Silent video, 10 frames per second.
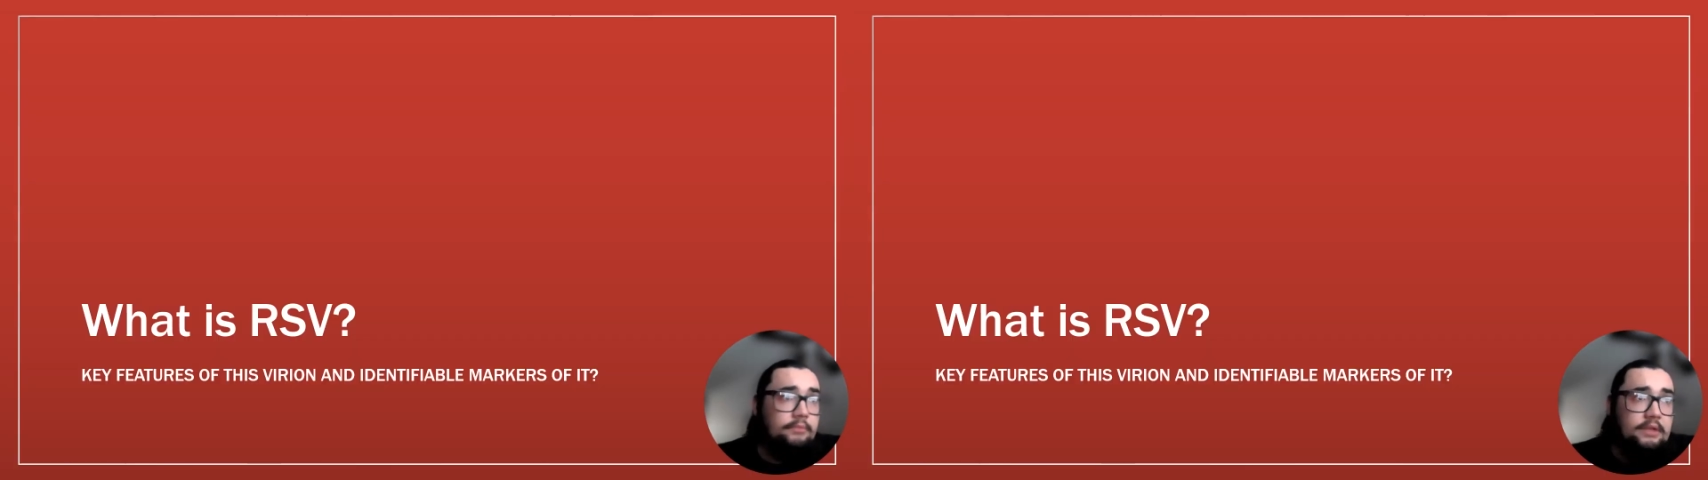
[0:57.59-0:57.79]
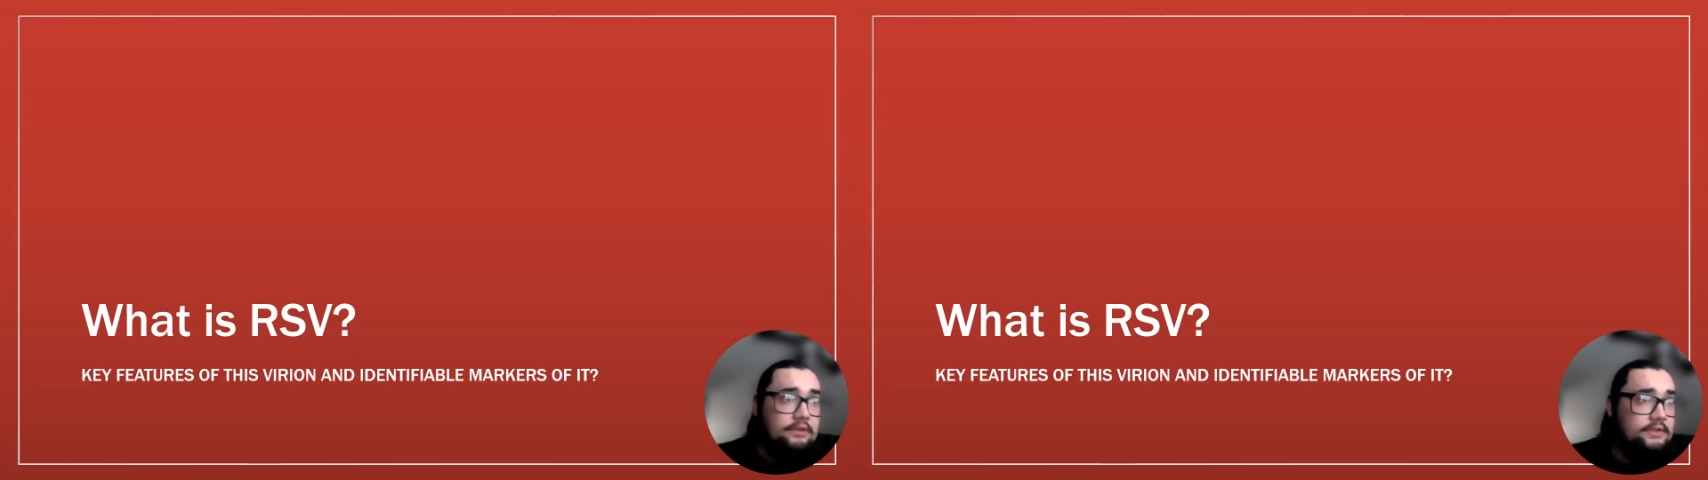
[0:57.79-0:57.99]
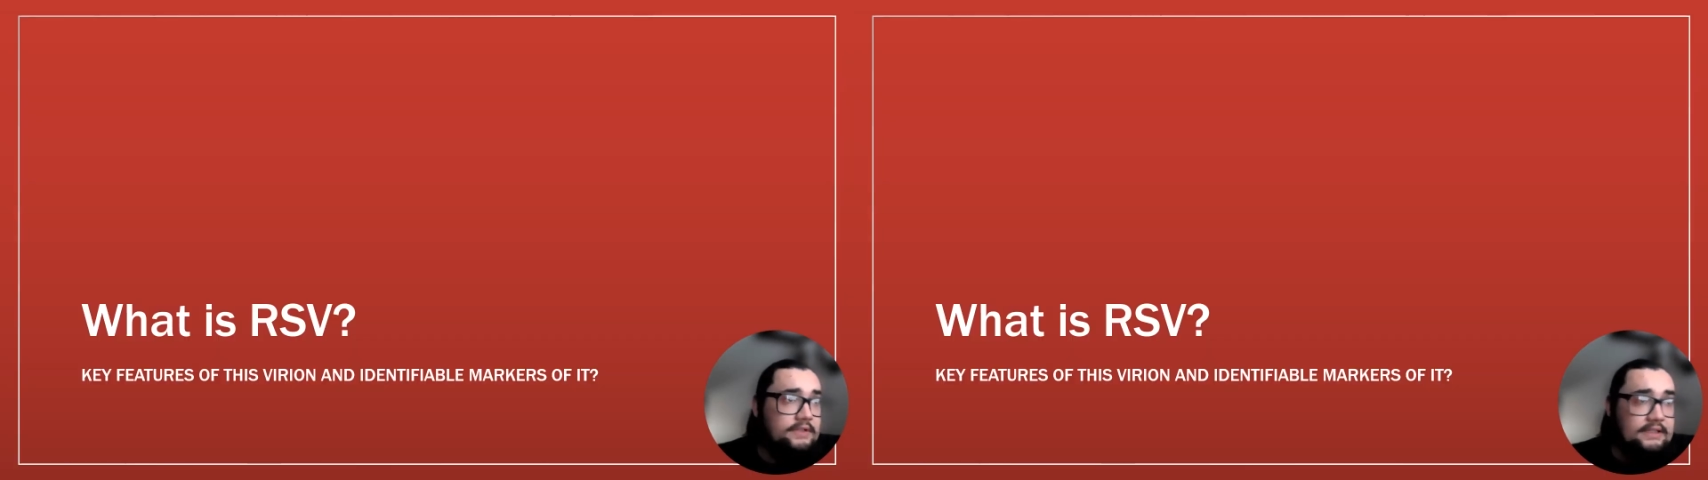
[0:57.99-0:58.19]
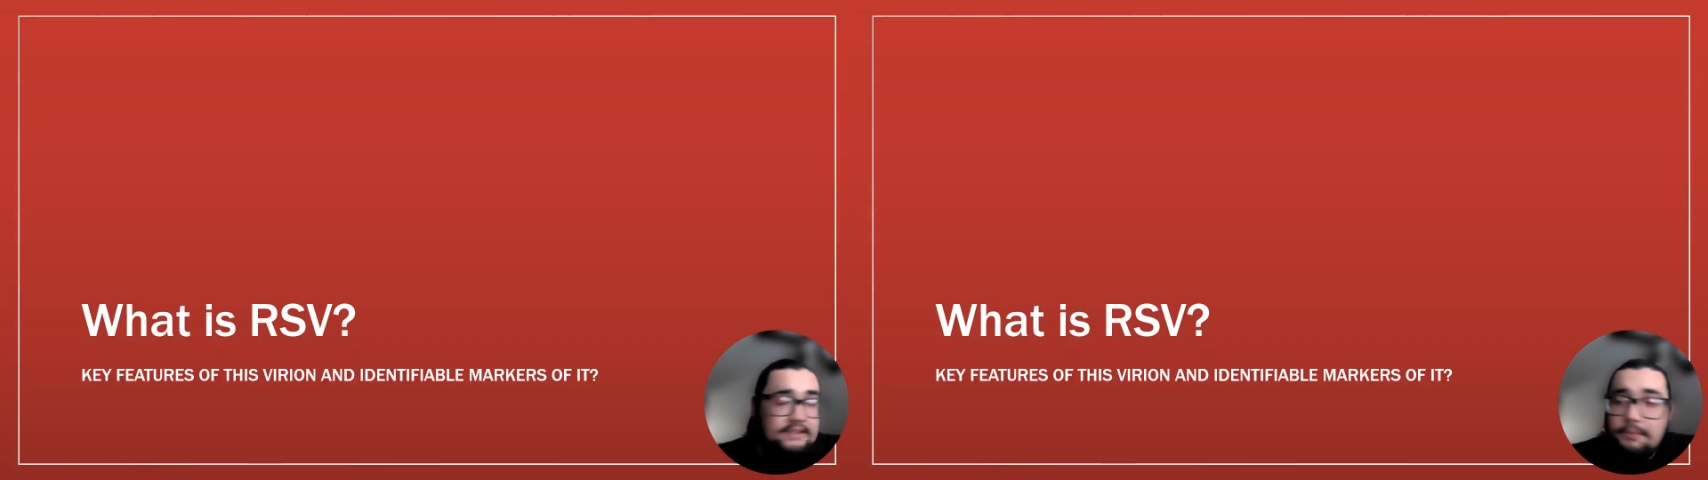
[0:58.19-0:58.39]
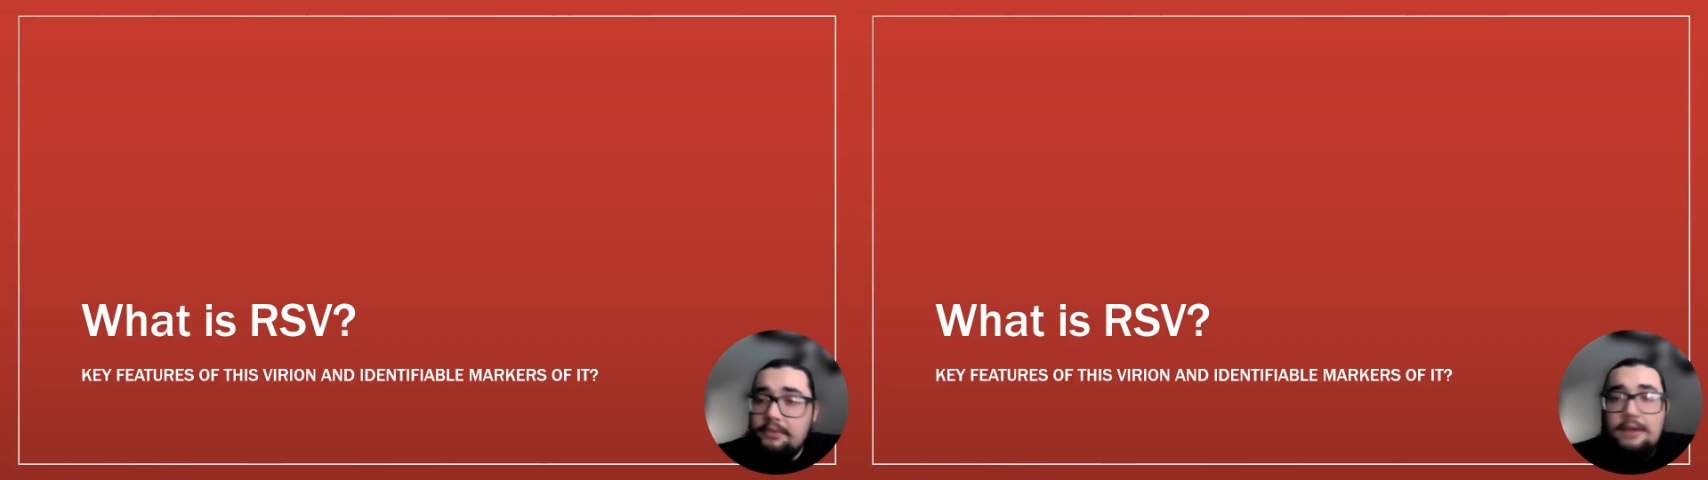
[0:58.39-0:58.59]
either seen
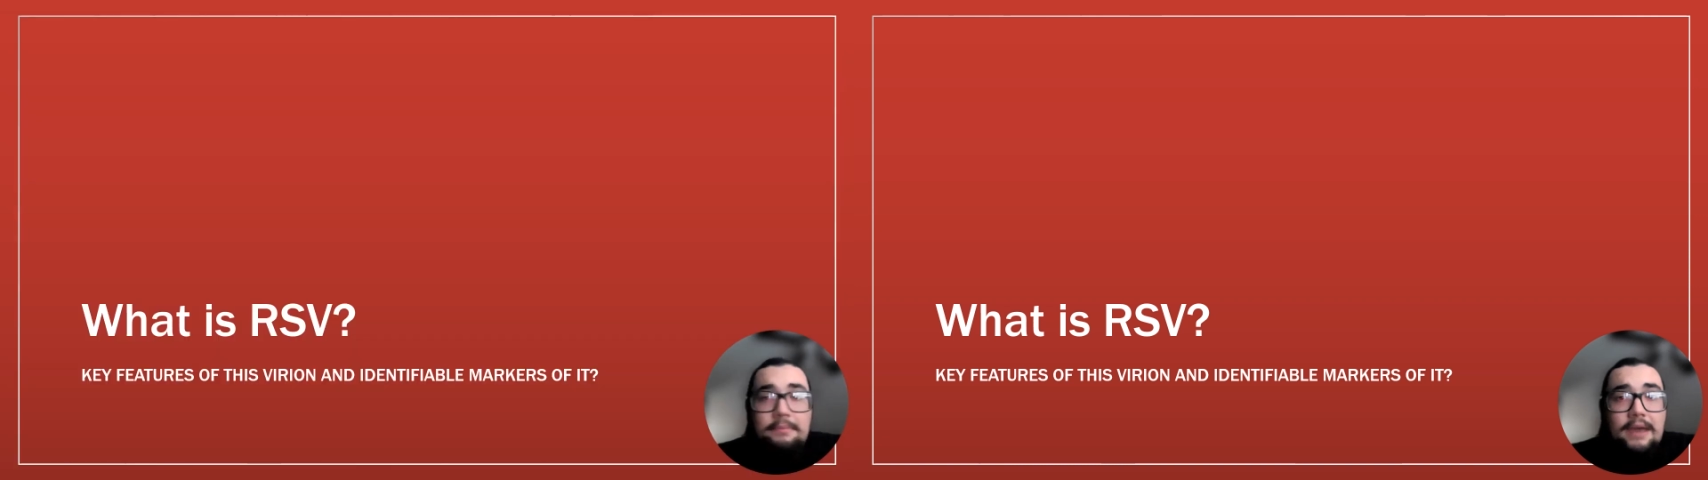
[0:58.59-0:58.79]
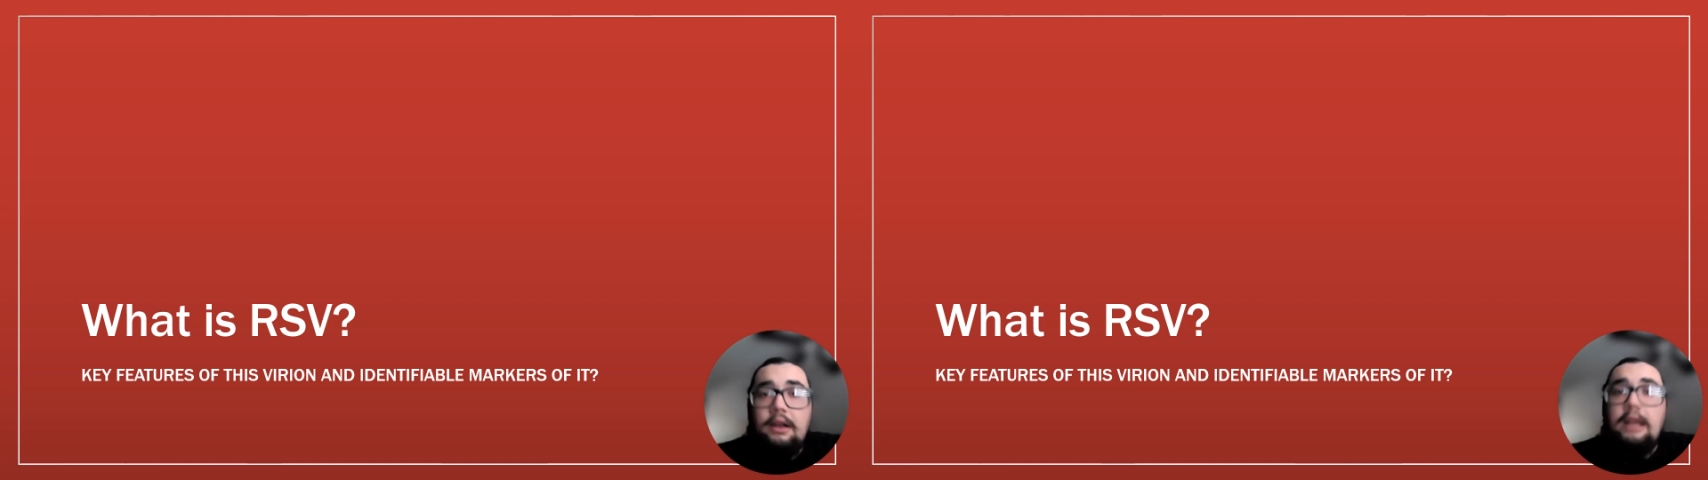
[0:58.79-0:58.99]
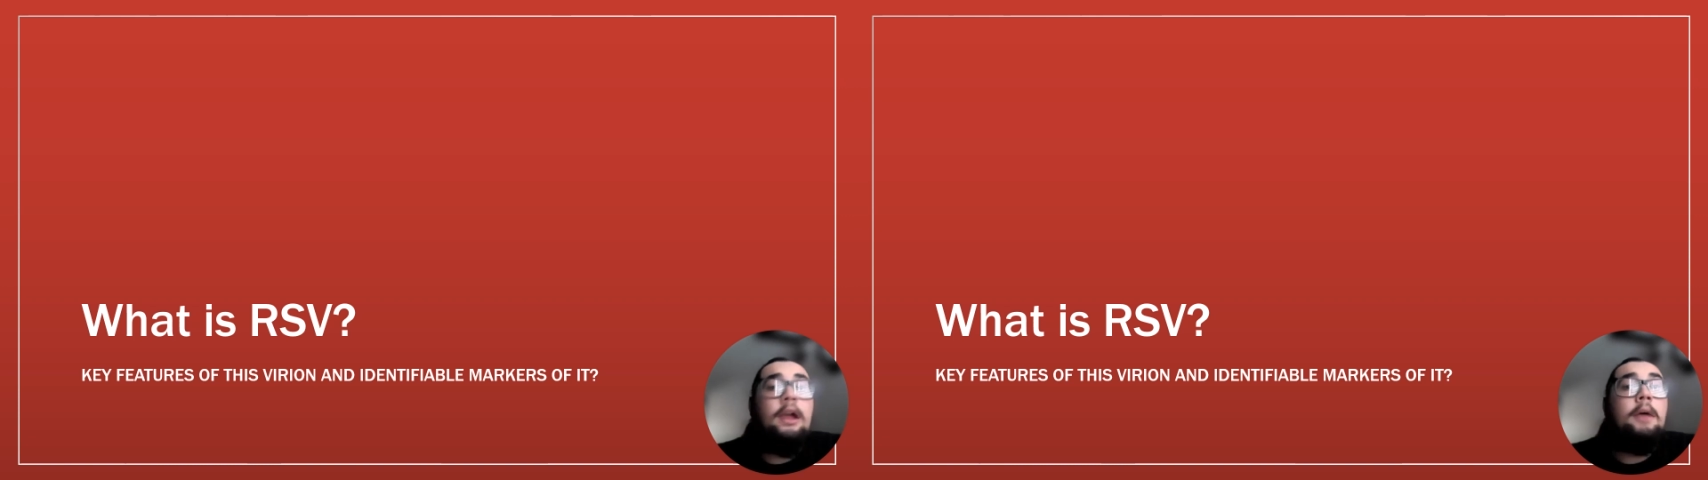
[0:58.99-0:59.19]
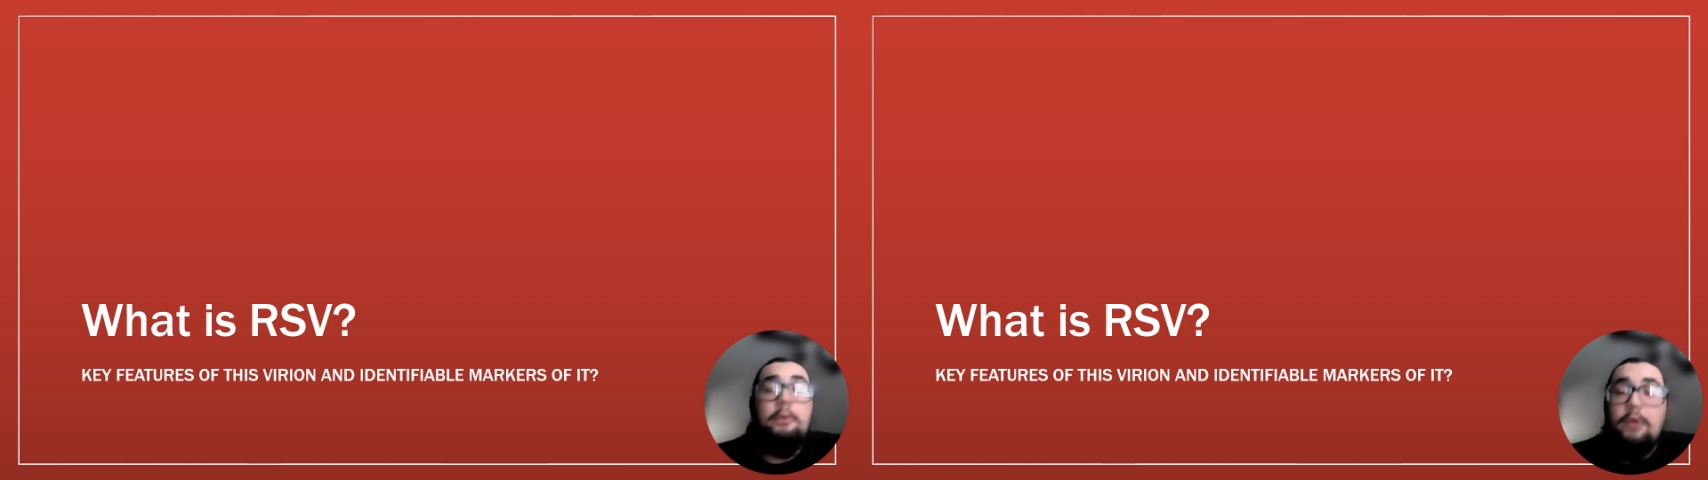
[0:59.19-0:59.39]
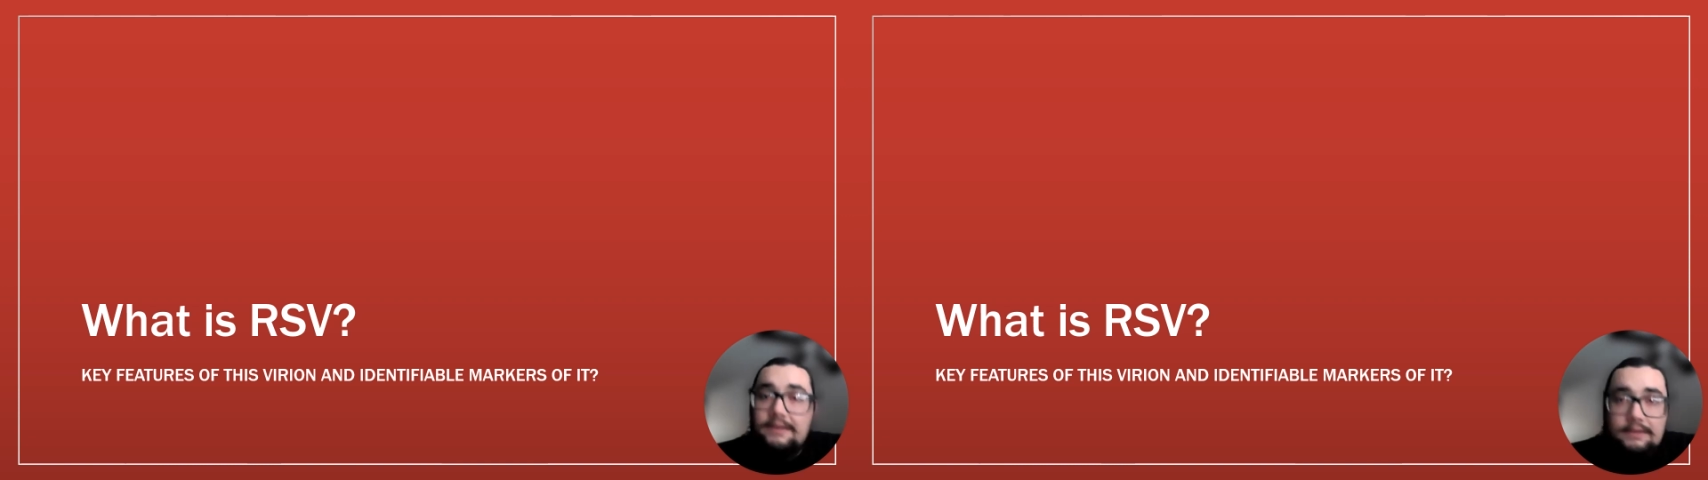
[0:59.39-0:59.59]
something about it,
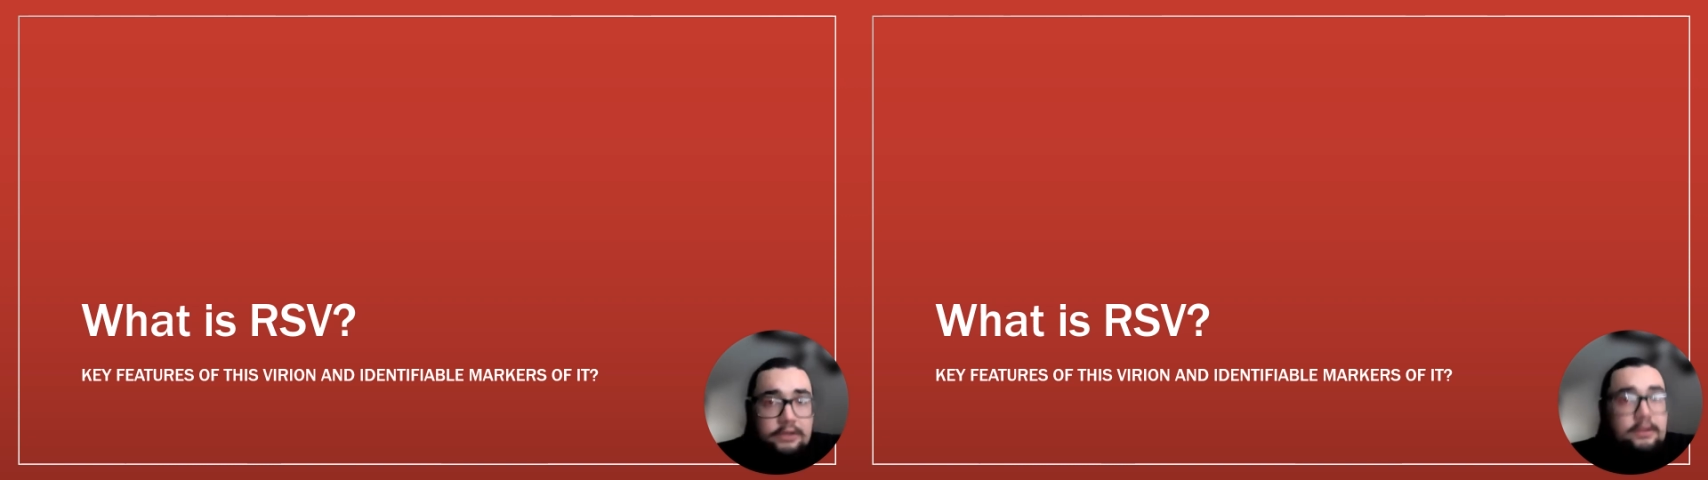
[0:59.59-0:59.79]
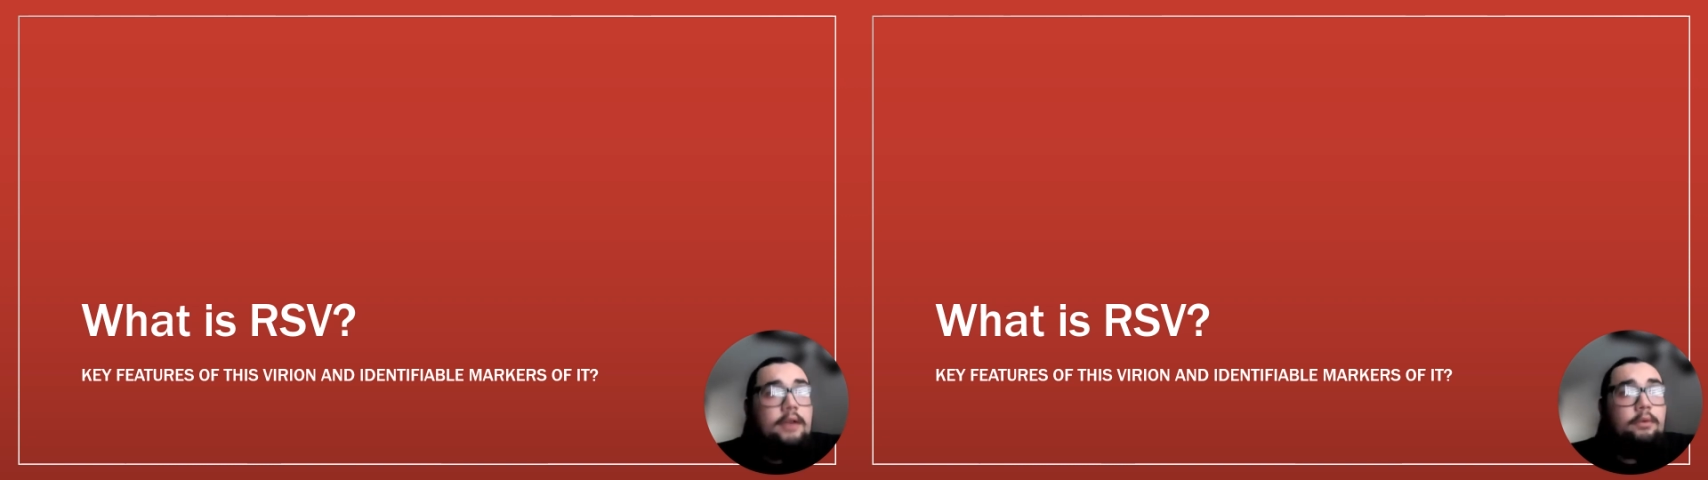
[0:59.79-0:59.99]
but what does it look like?